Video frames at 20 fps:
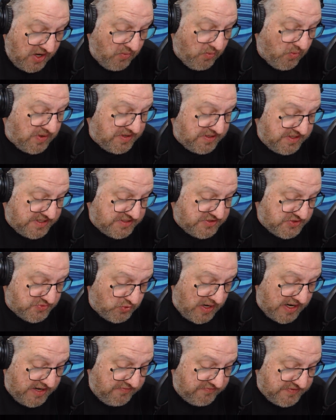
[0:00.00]
One niche
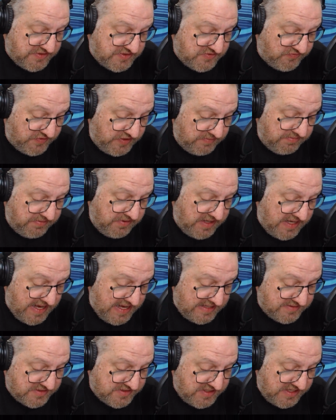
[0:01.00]
rife is
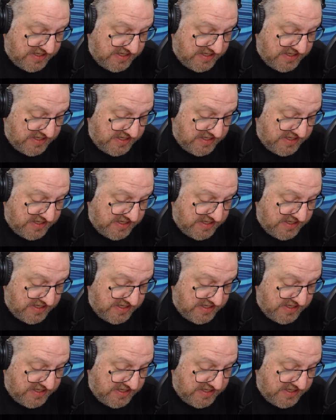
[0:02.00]
VPNs.